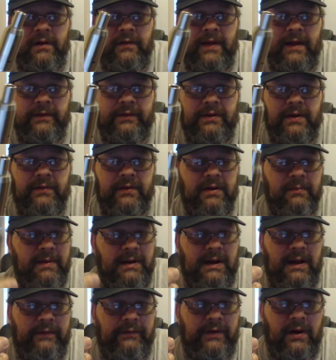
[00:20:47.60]
that stuff could be
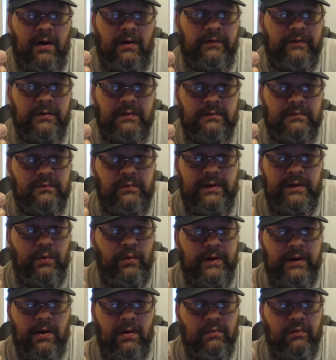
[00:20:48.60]
left off. We,
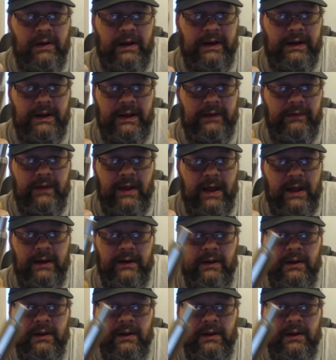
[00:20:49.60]
we don't really need that.